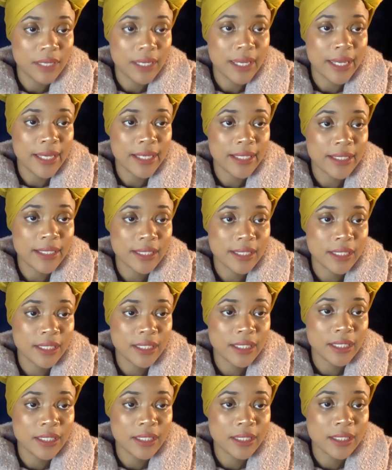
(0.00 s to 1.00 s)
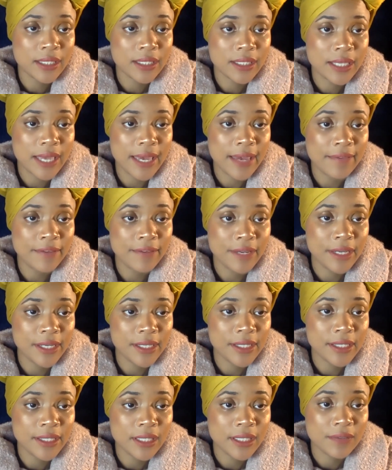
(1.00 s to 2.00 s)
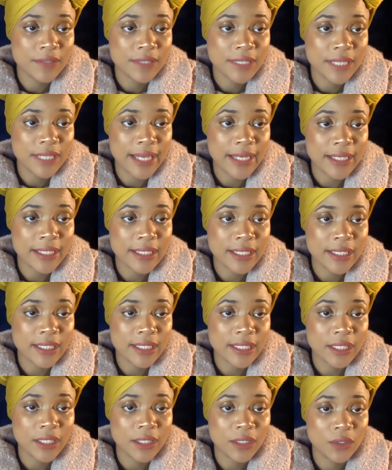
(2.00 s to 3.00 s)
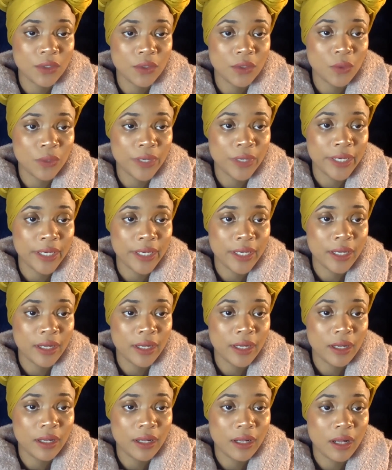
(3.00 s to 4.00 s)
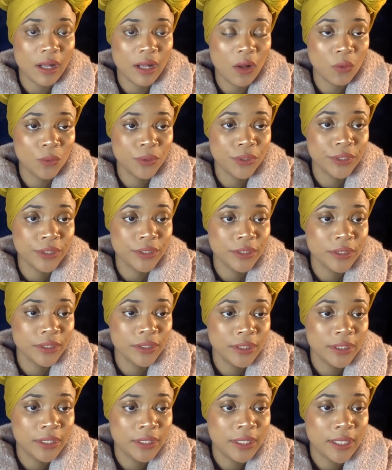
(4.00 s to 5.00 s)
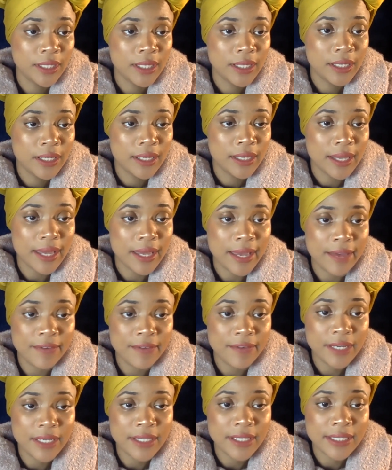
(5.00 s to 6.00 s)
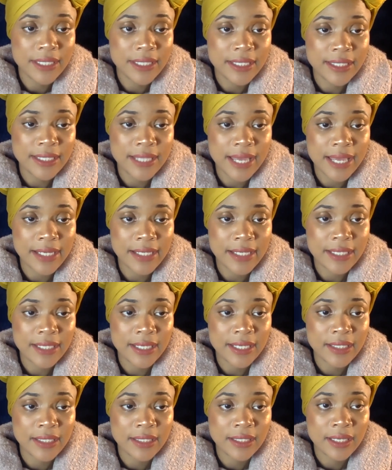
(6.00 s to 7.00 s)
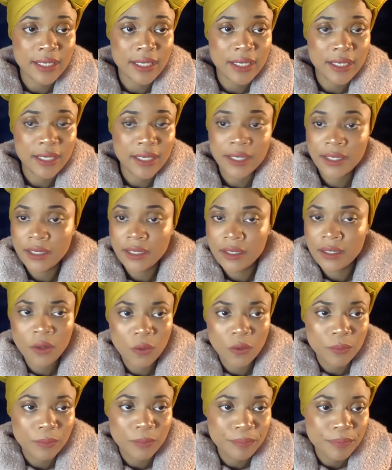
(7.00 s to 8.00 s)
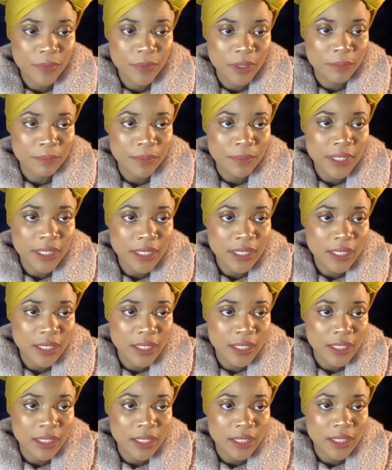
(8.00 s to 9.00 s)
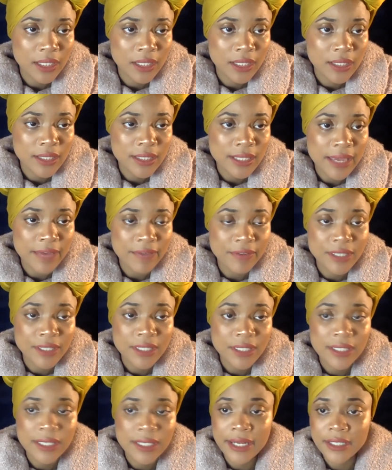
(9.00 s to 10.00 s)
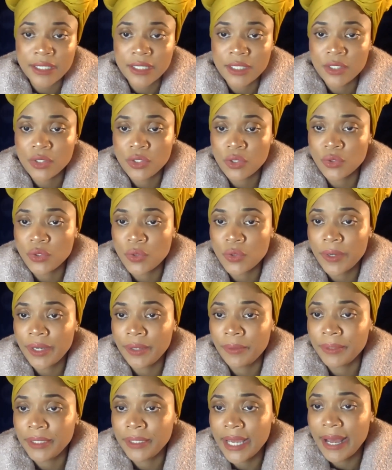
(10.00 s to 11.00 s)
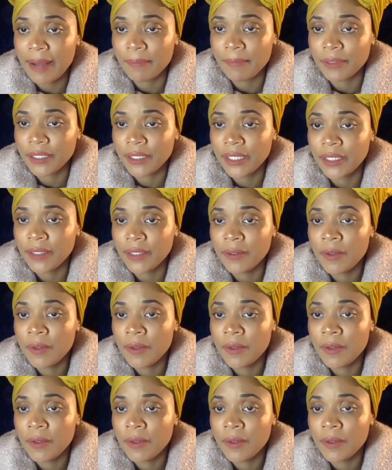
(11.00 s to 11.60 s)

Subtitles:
S is evidence of status as an Illinois owner. Evidence of status as and P is evidence of status as a social equity applicant.